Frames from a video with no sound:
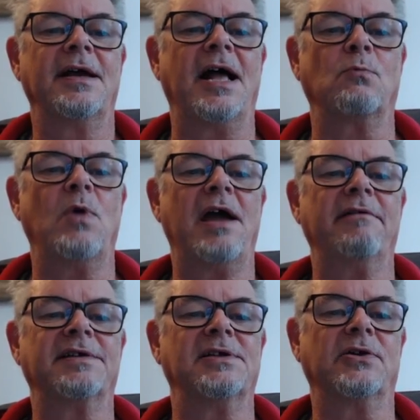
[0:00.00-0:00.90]
and where
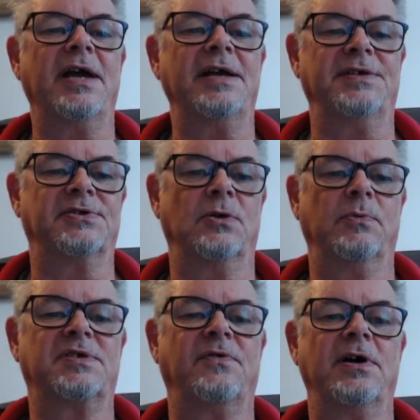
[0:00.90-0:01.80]
it's located, so
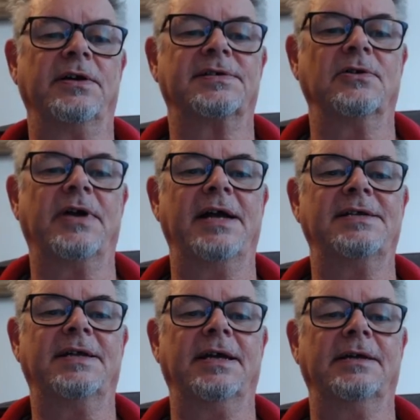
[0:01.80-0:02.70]
which file it's
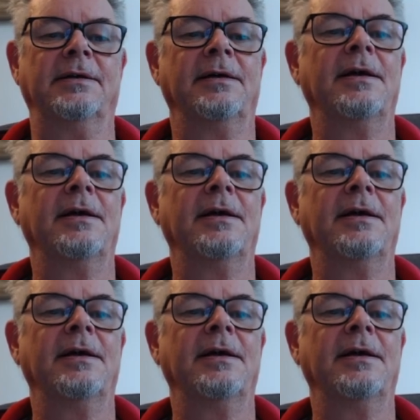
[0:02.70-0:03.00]
located in.